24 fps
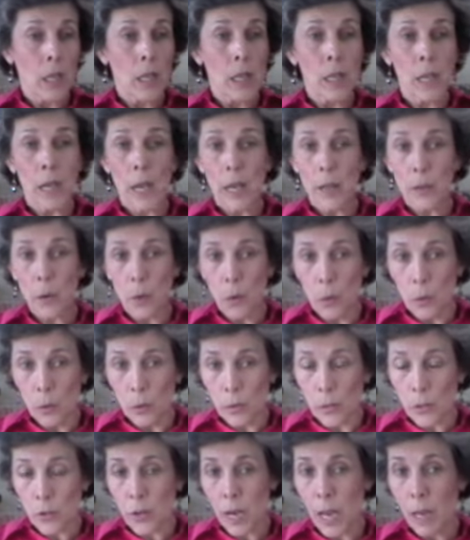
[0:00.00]
He had all
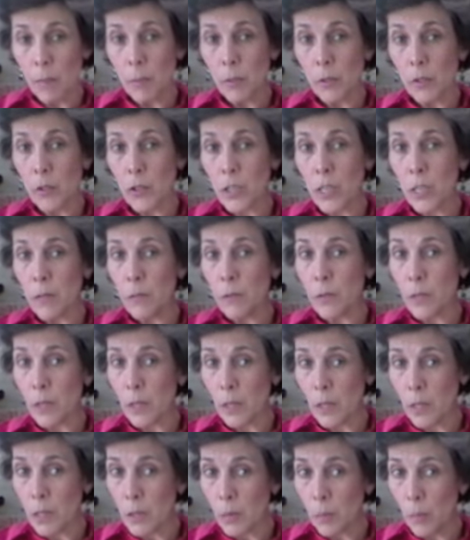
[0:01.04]
the tribal chiefs
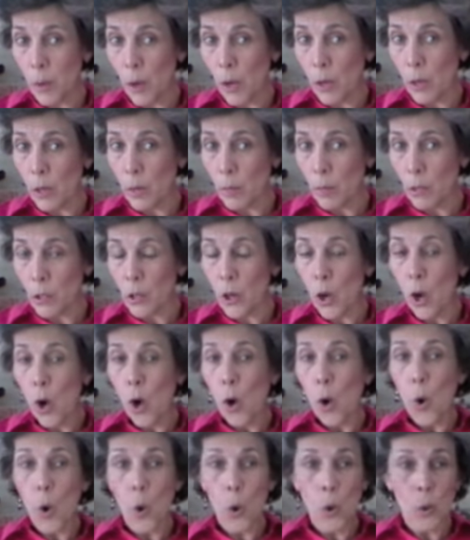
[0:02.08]
in his parliament,
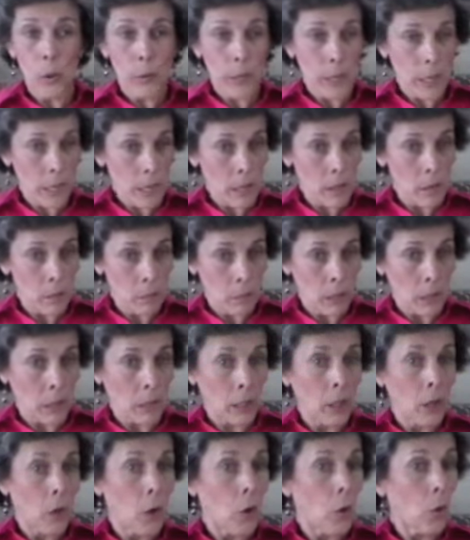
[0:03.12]
all the headmen,